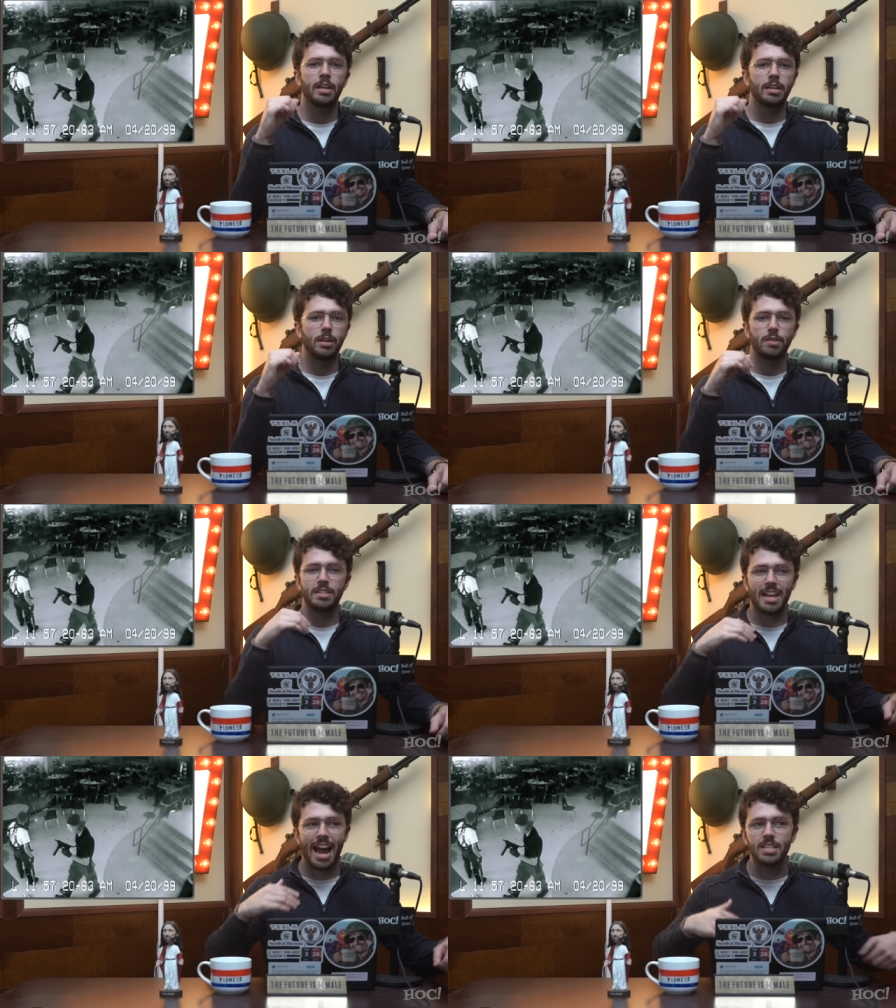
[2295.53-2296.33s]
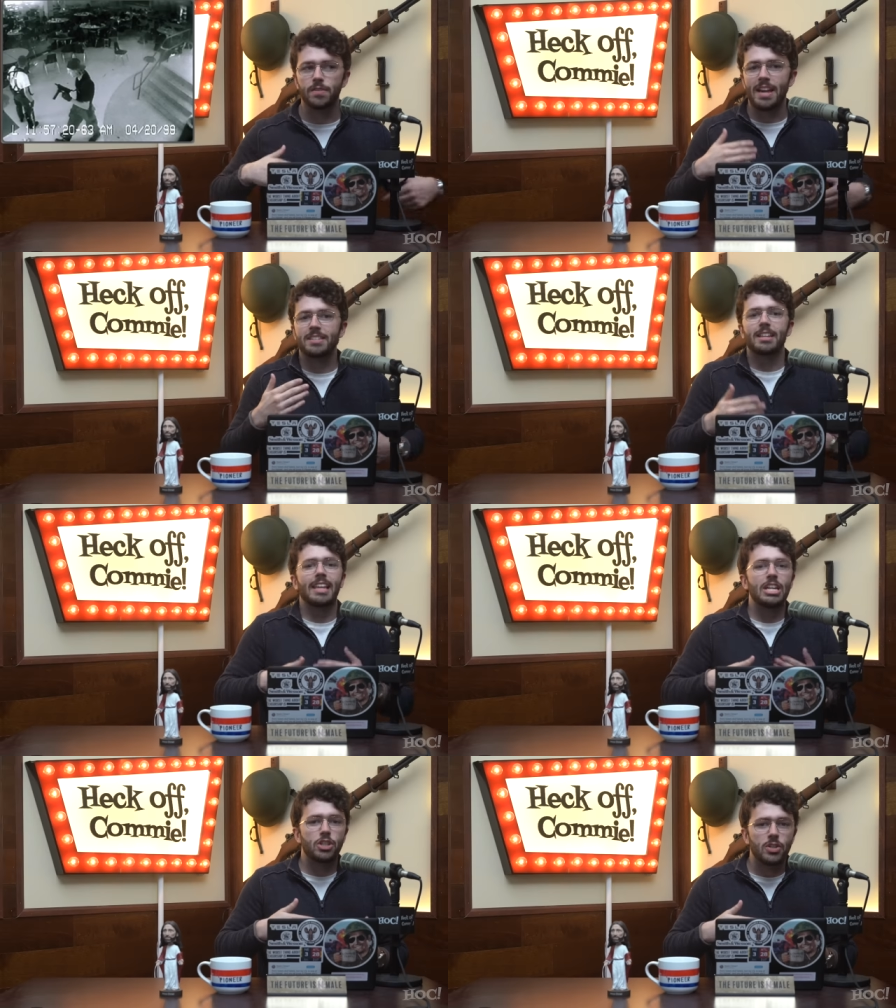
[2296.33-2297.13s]
You know, these kinds of
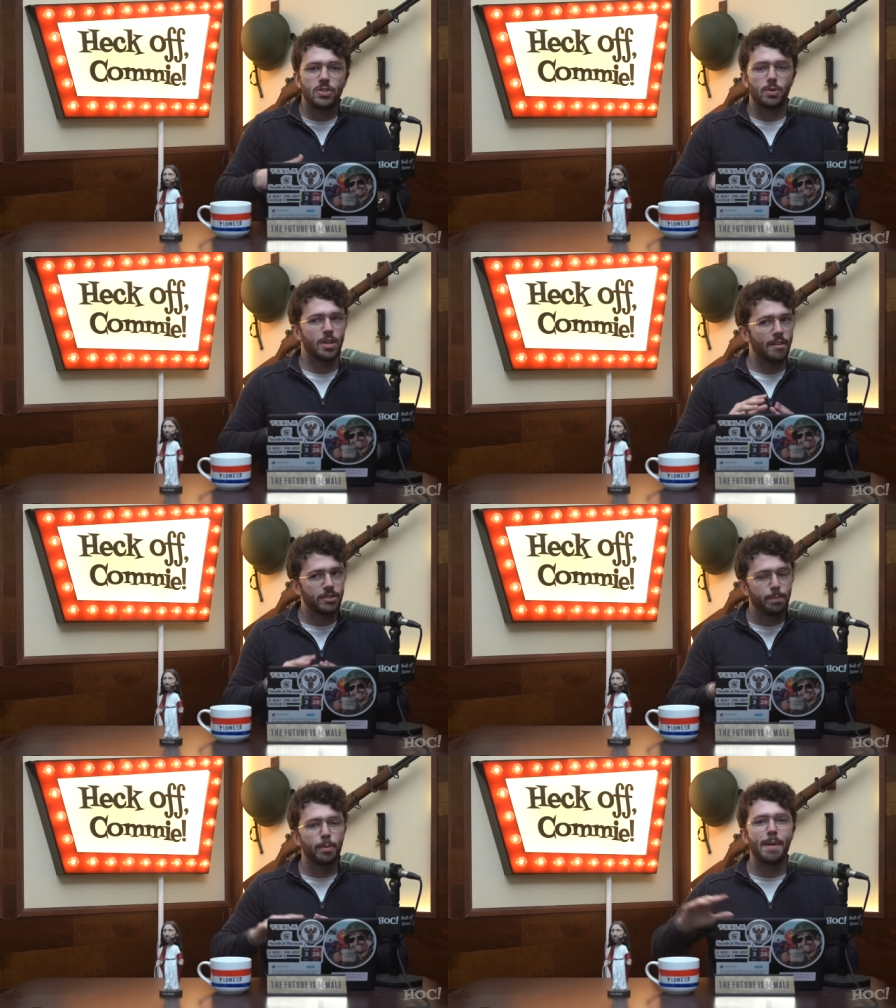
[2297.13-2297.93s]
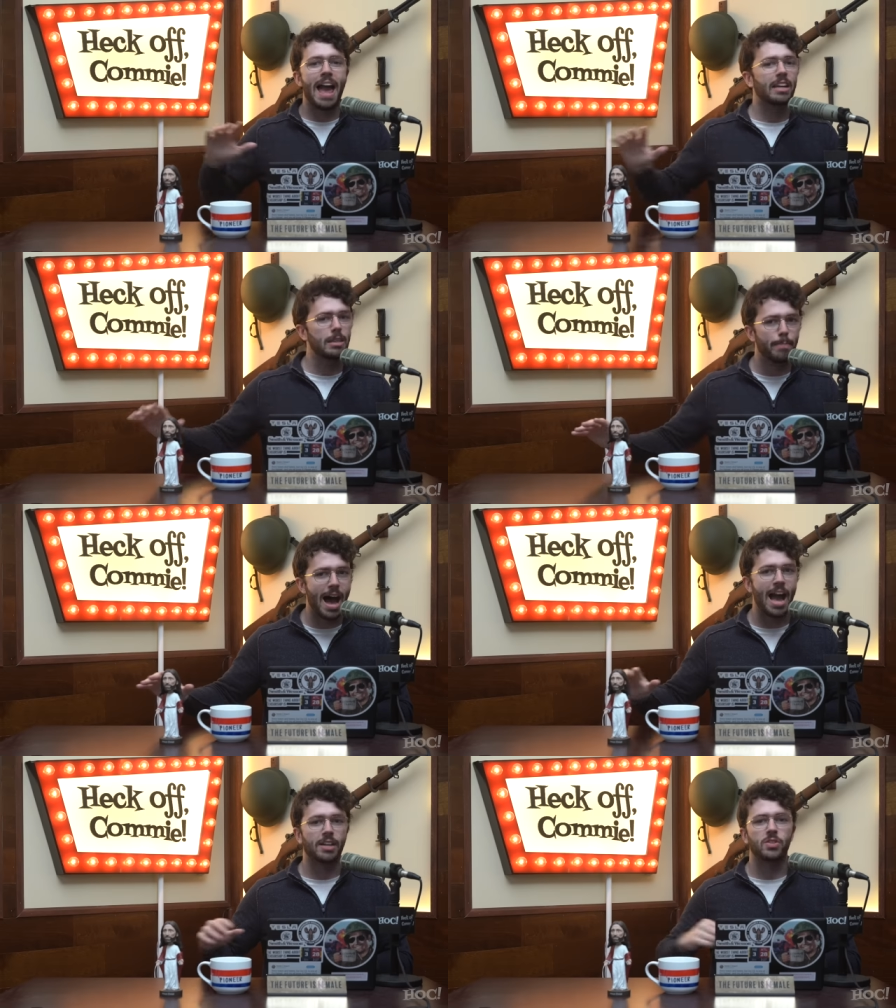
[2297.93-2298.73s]
escalations, they're tough to put back in the
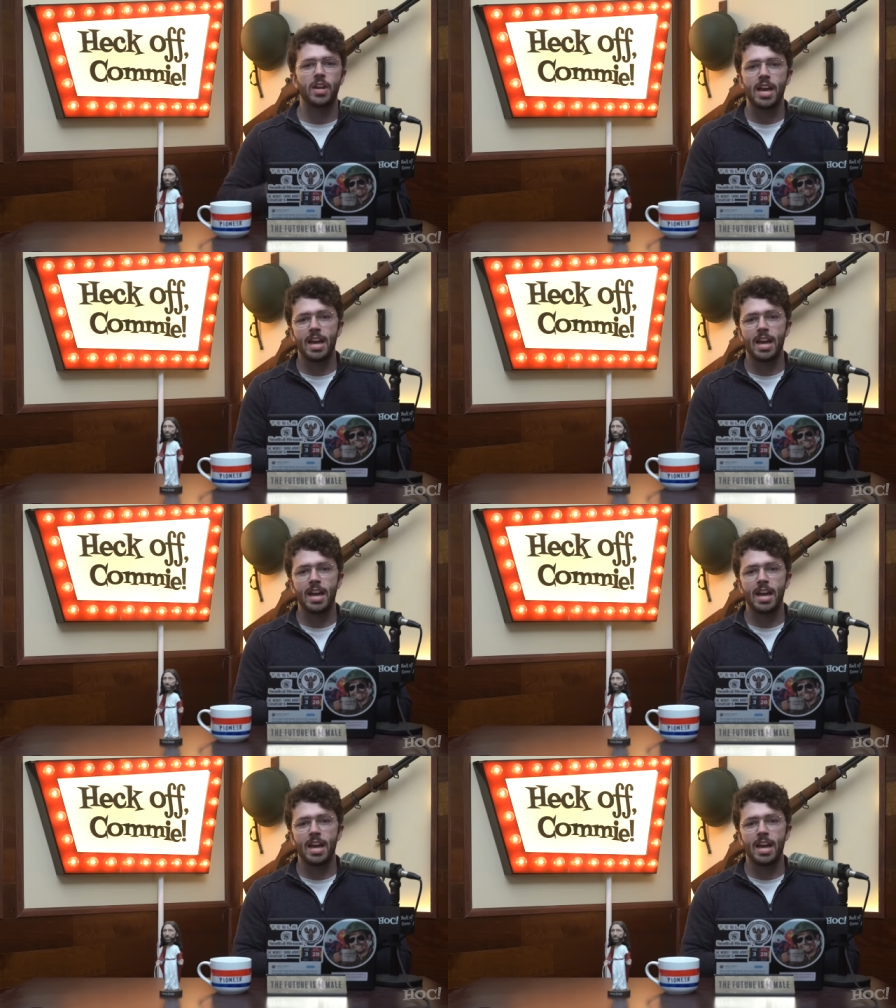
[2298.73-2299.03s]
box.